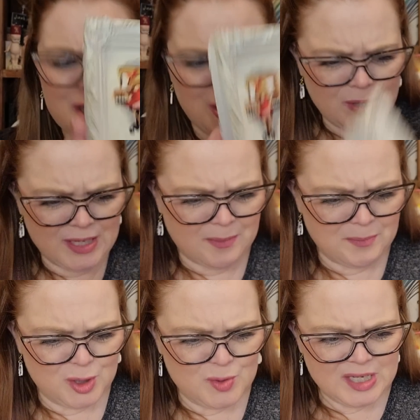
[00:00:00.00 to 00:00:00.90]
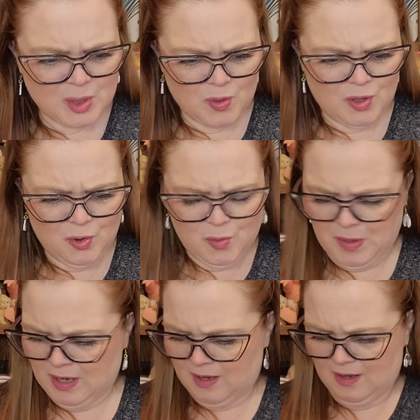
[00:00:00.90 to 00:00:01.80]
cute in a music room?
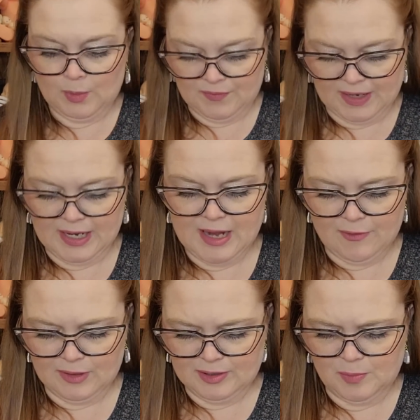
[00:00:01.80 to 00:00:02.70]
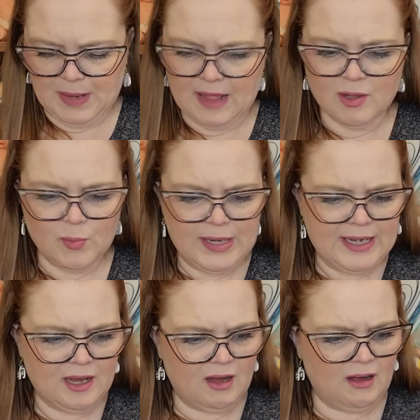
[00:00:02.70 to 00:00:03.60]
And we've got another little
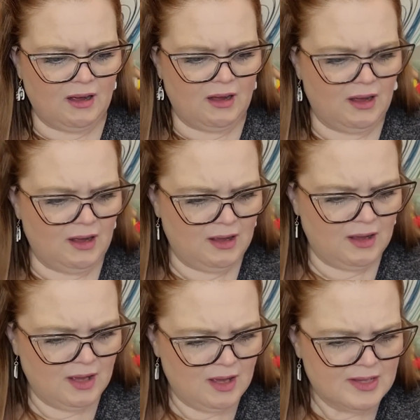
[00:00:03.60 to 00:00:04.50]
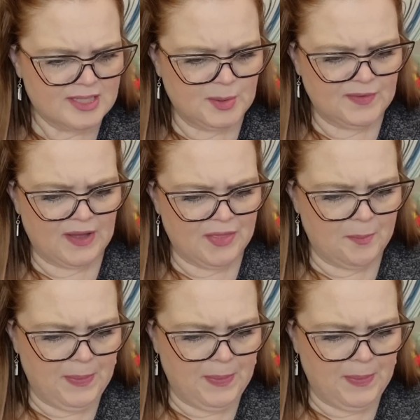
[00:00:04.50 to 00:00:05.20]
ballerina. Aw. So we've got the